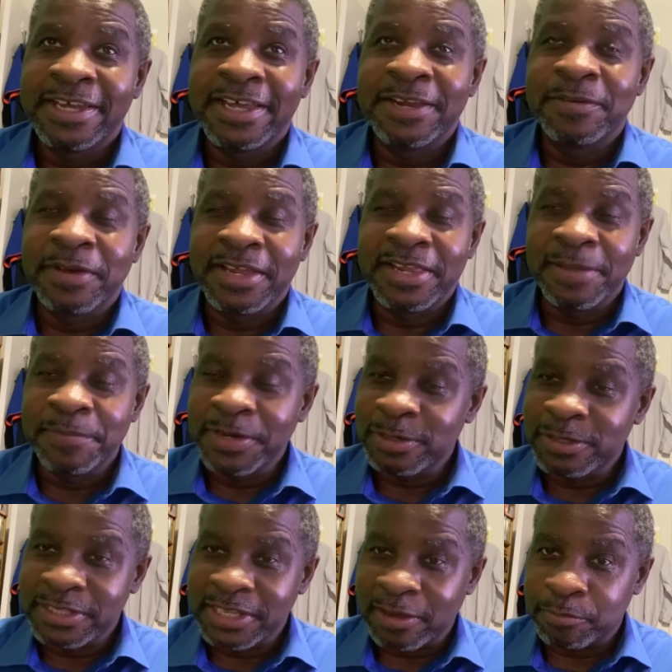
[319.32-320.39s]
Anyway, let me know
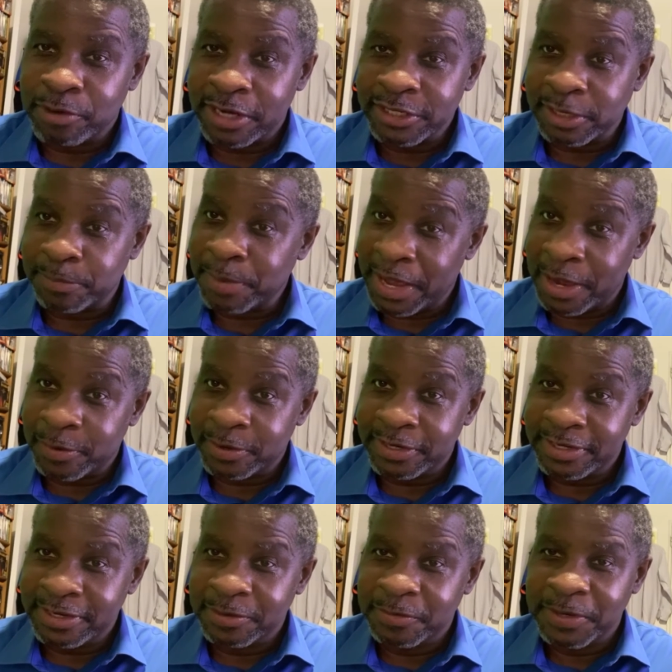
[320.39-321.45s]
what you think of Project
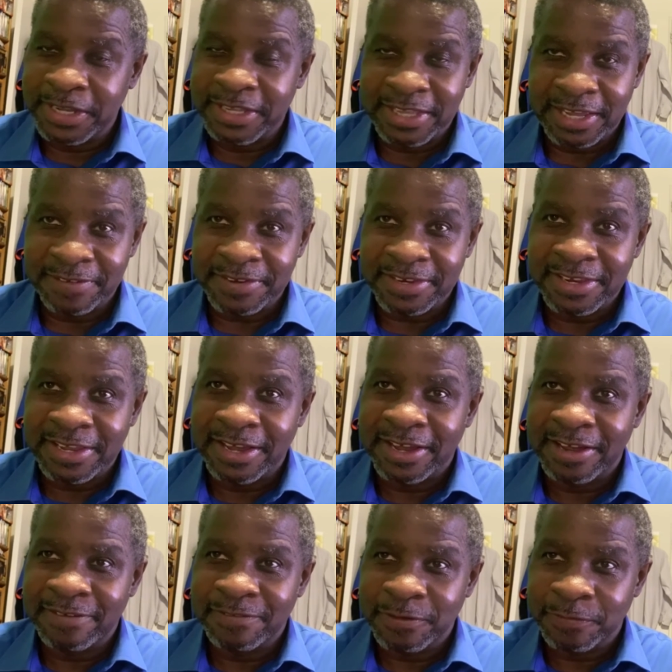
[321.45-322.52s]
Power. What do you think of it?
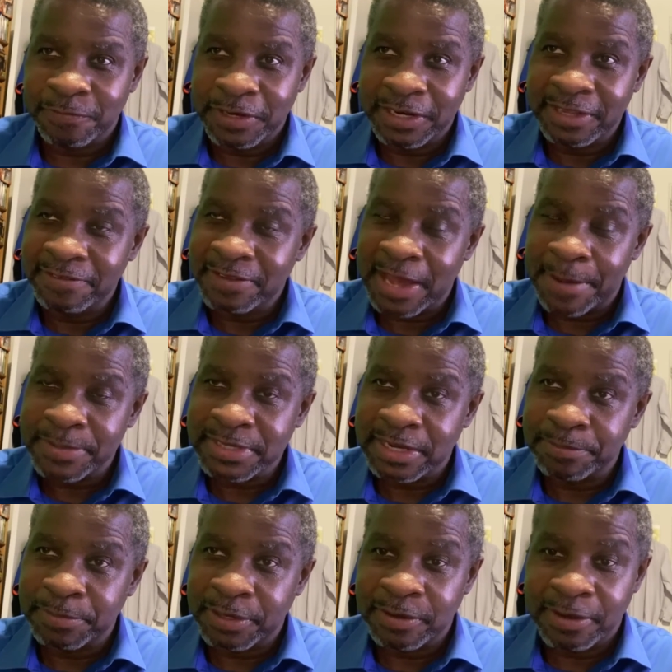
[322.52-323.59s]
Uh, feel free to leave comments
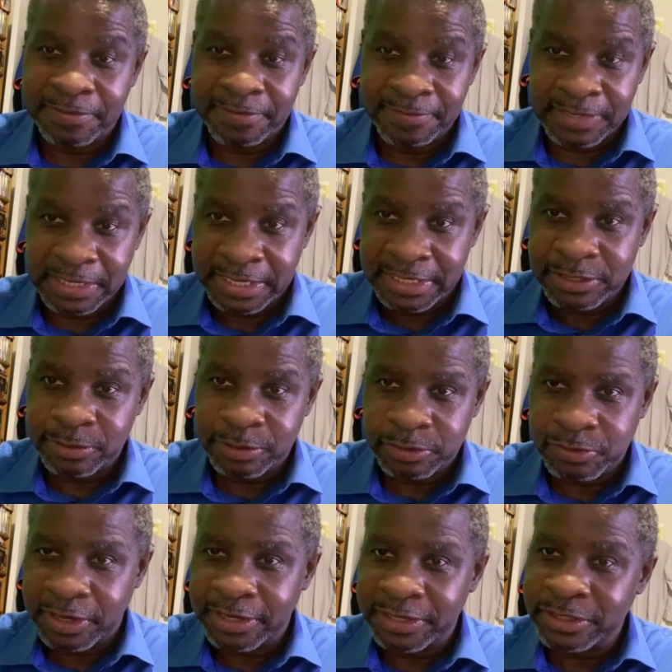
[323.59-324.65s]
down below. I'll leave a link to the
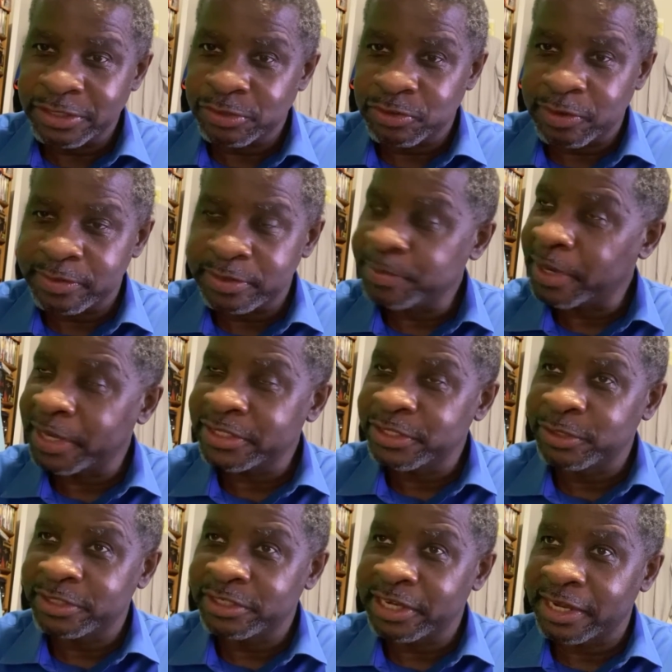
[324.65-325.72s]
trailer in the description box
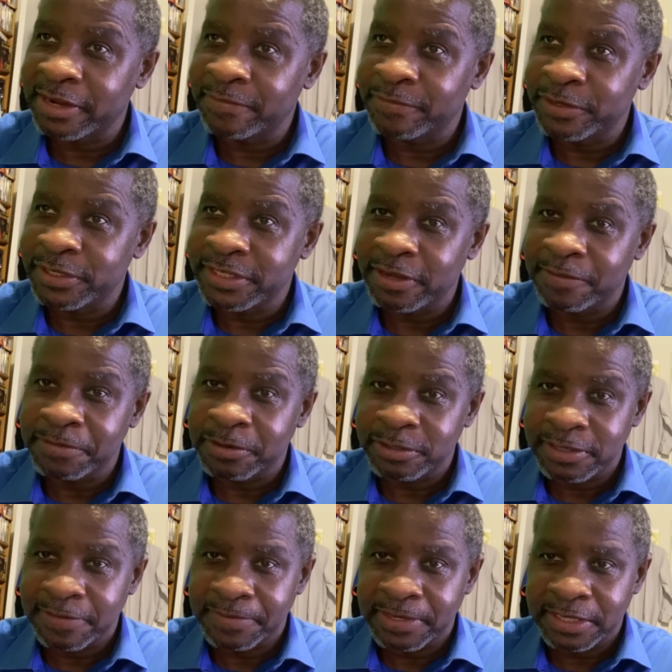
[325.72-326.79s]
so you can check it out for yourself. I
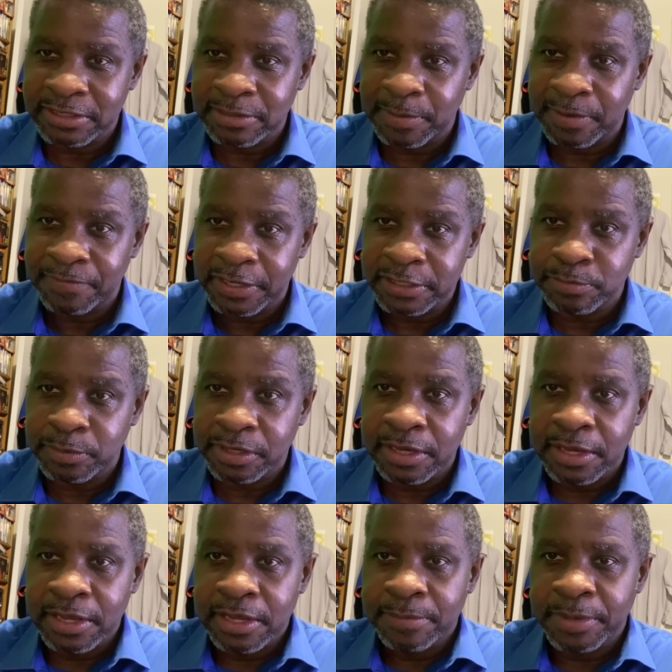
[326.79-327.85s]
also have a link to my Facebook,
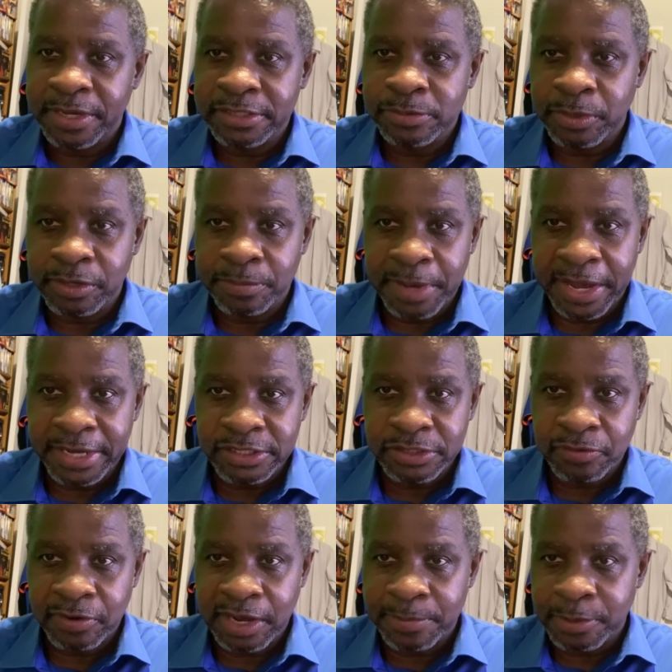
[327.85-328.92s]
my Twitter, my
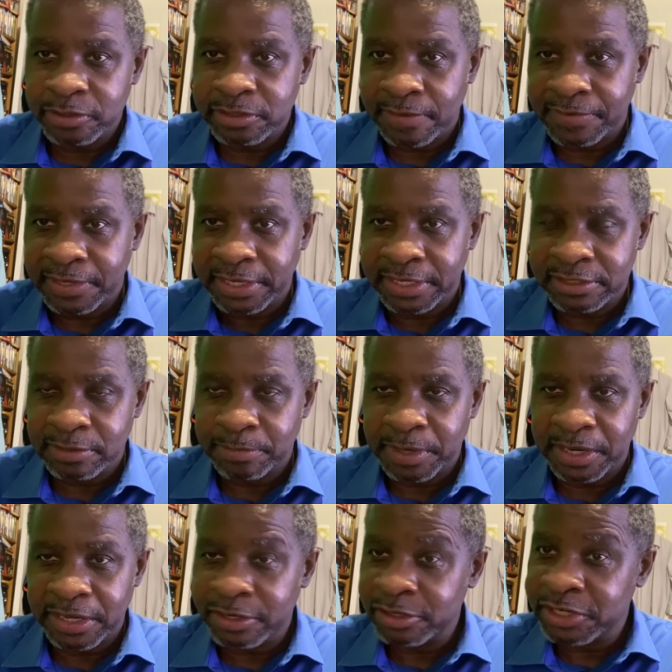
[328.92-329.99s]
Instagram. I also have a link to
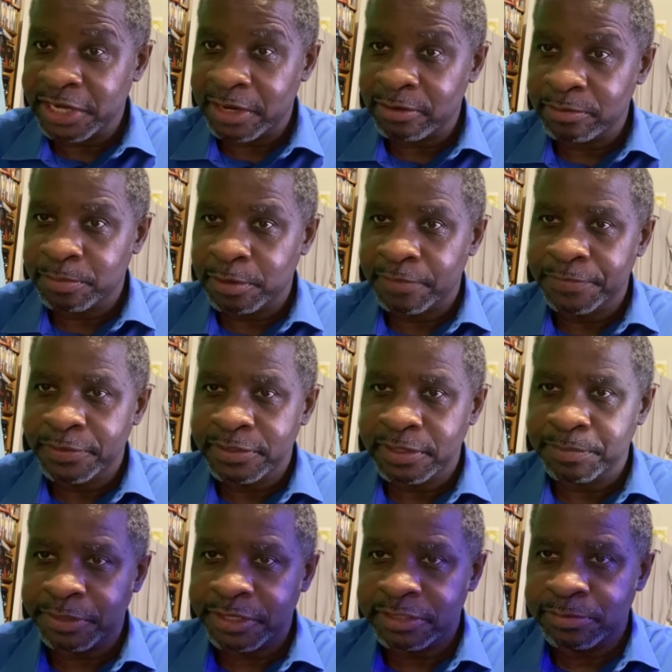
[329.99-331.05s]
my other channel, Paul's Views
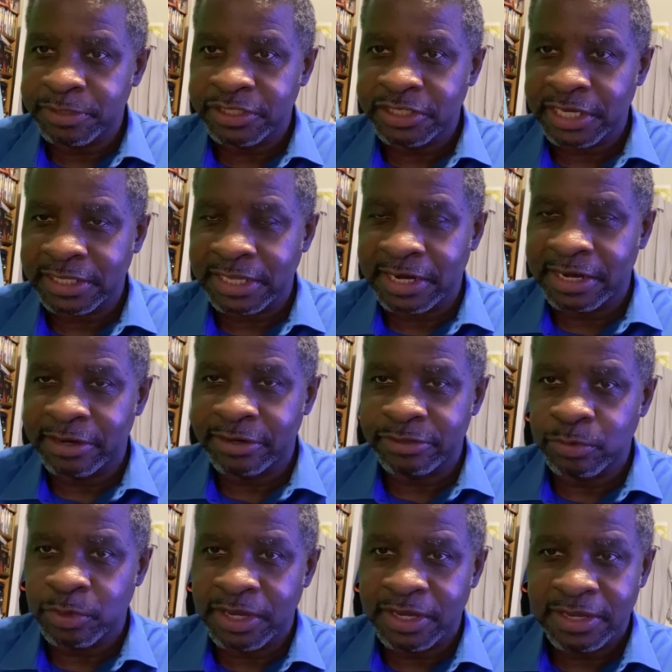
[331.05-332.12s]
and Opinions. Please check that out
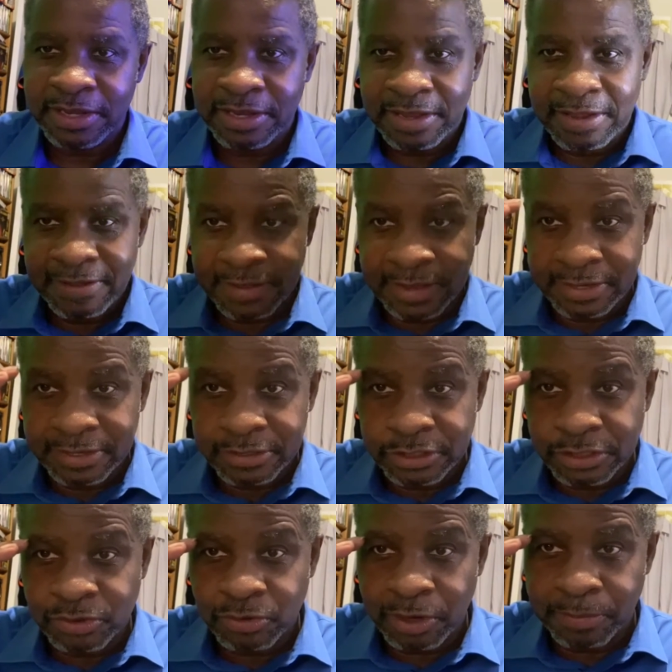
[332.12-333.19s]
as well. And
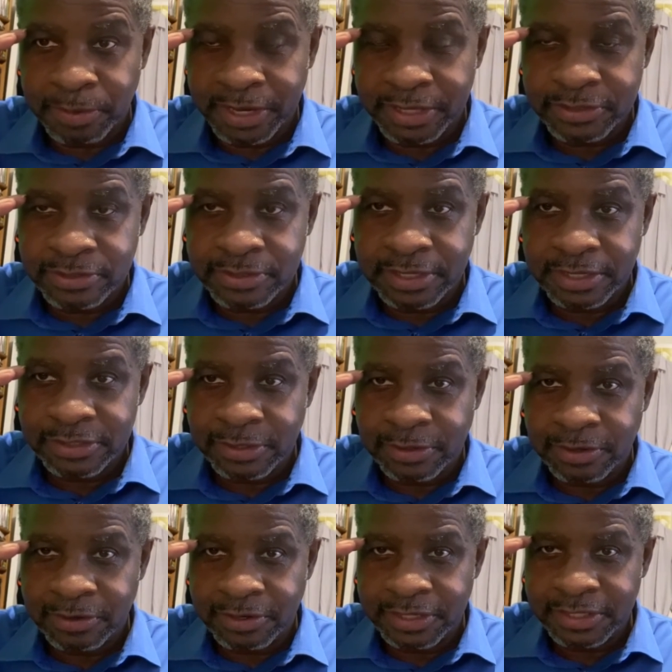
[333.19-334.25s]
this is Trepacer saying
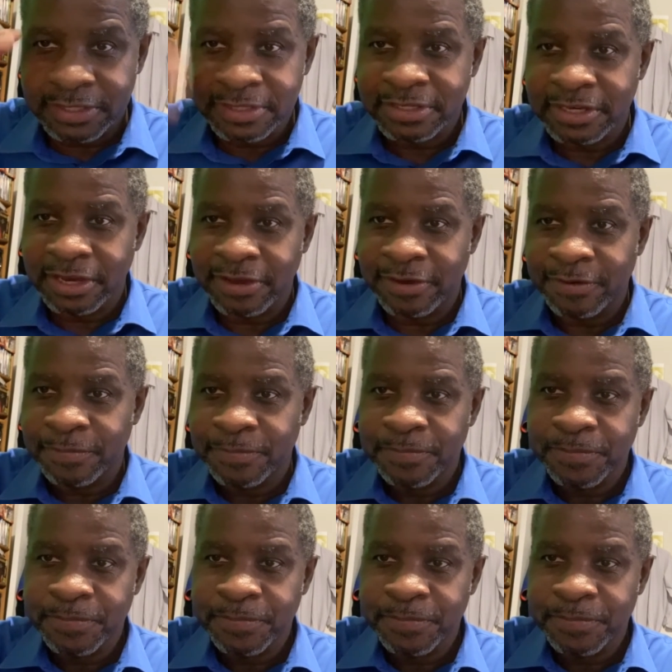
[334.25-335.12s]
so long and take care.